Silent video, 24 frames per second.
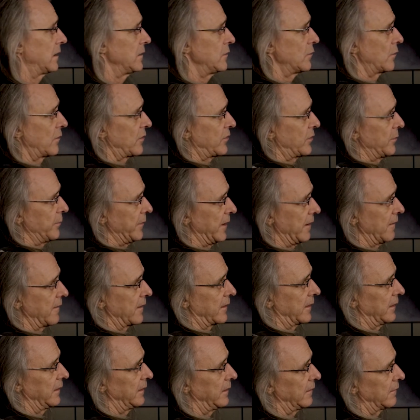North
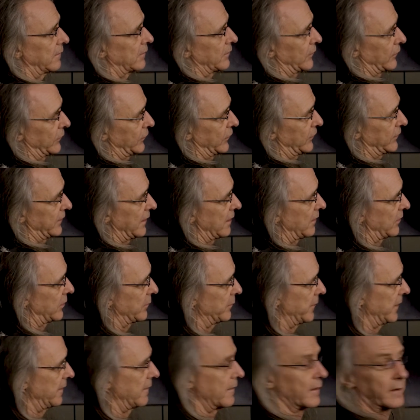America here, this is South
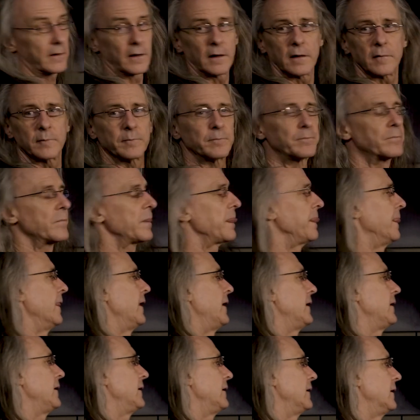America.
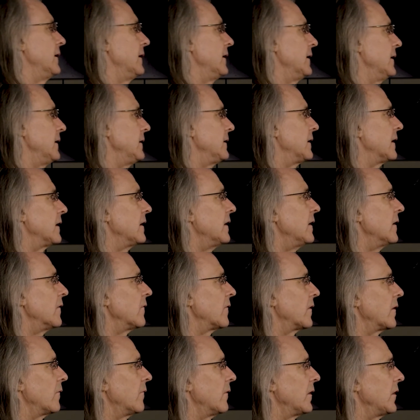And
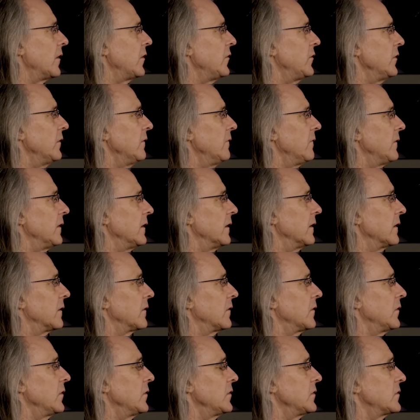what I want to do
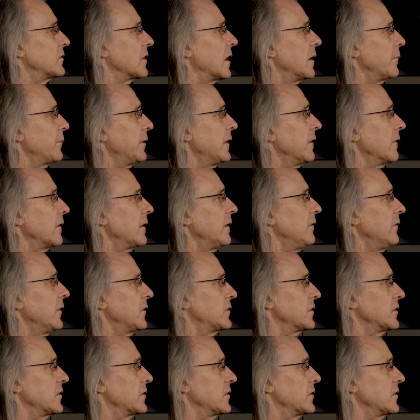is, up here in the